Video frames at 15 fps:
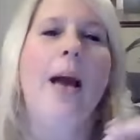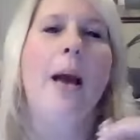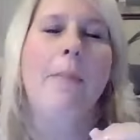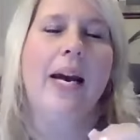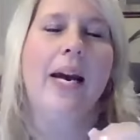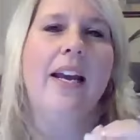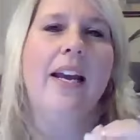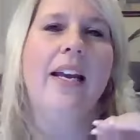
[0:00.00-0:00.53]

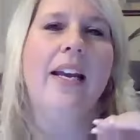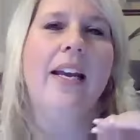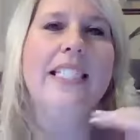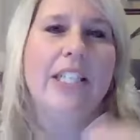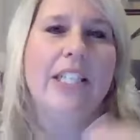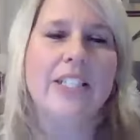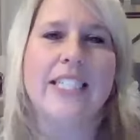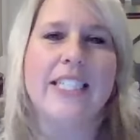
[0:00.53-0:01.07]
But
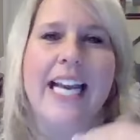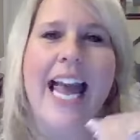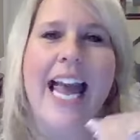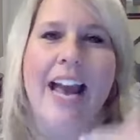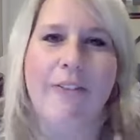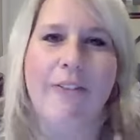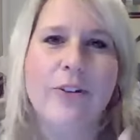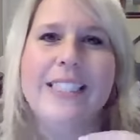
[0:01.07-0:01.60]
seriously,
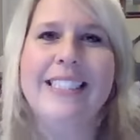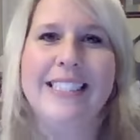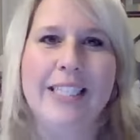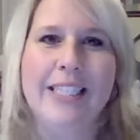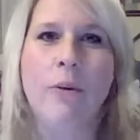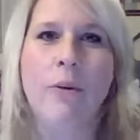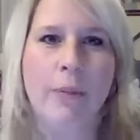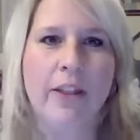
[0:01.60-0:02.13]
every
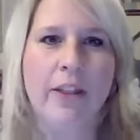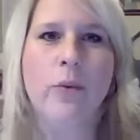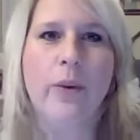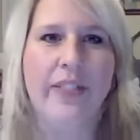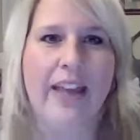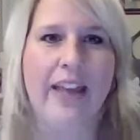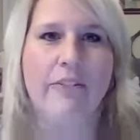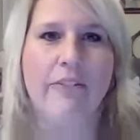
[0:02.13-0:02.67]
single month
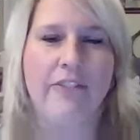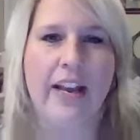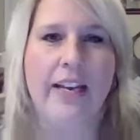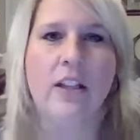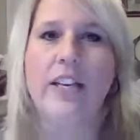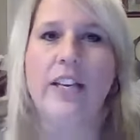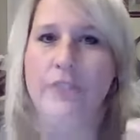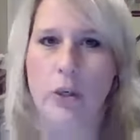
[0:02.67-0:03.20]
without
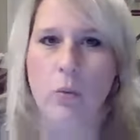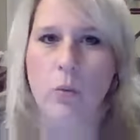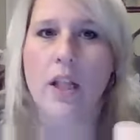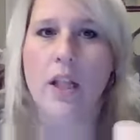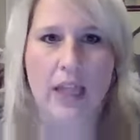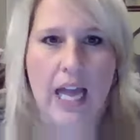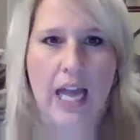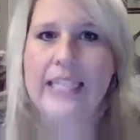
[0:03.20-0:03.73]
fail, if you
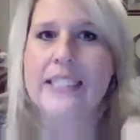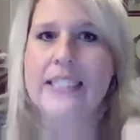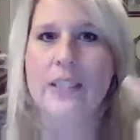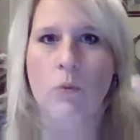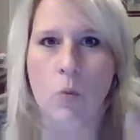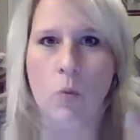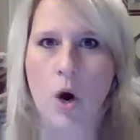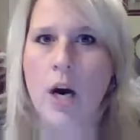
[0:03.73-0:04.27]
want lights
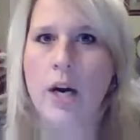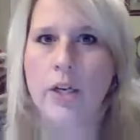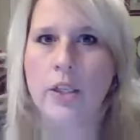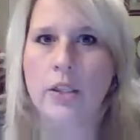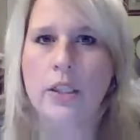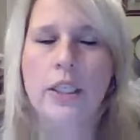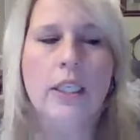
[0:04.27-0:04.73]
and water,